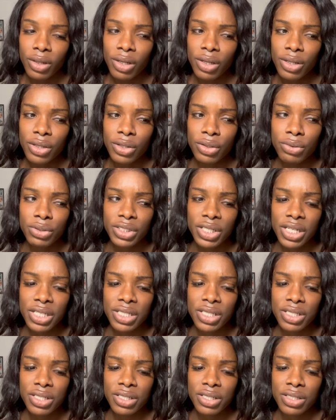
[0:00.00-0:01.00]
you
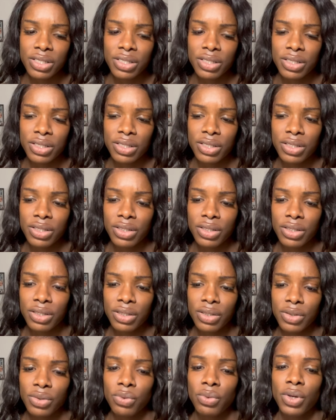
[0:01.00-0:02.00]
just
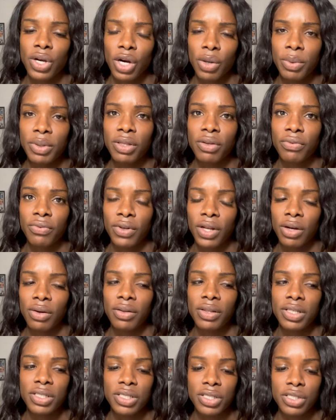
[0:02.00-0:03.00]
you go with the flow
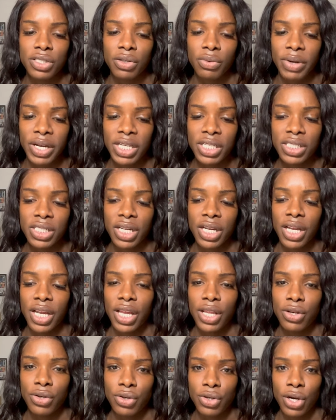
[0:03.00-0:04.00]
of the situation
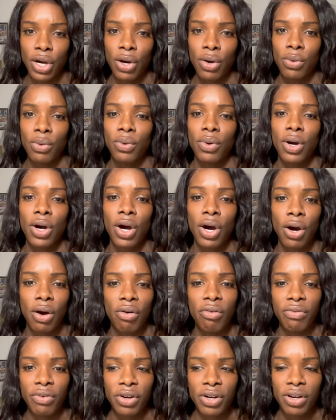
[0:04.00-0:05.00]
and don't
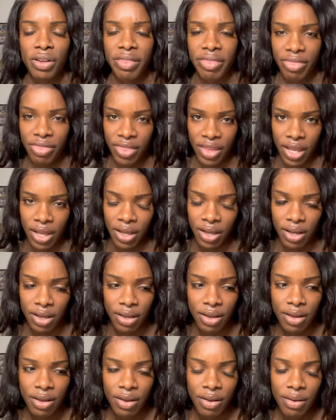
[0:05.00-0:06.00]
overthink
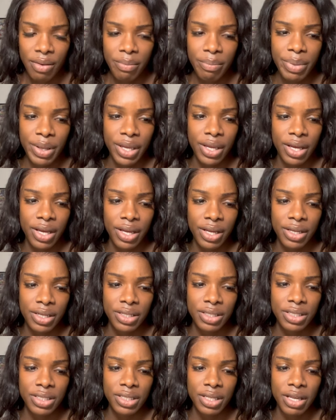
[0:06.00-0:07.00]

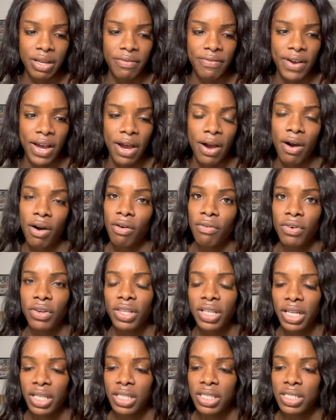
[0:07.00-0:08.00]
because if I
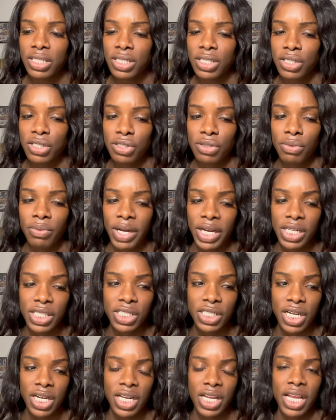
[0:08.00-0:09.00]
overthink this
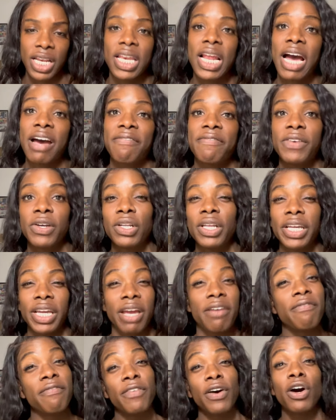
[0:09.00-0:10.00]
situation and not feeling
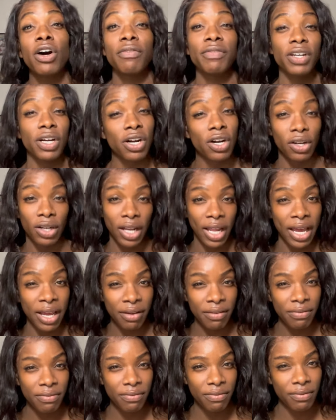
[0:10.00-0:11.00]
involved in her
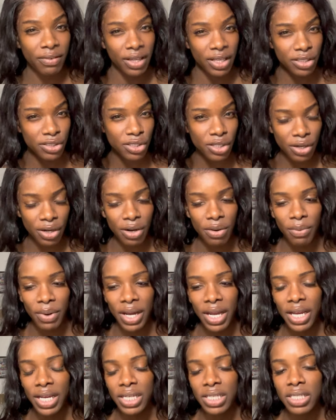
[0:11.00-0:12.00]
life in certain
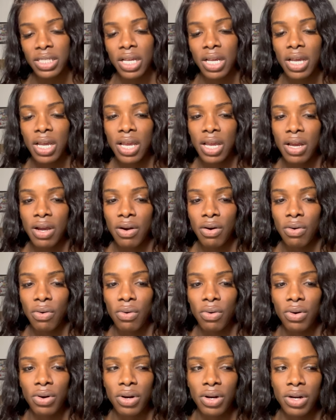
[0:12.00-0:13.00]
ways
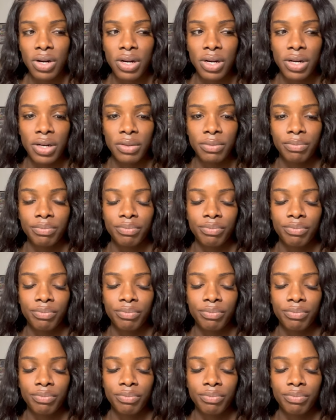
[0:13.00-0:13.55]
or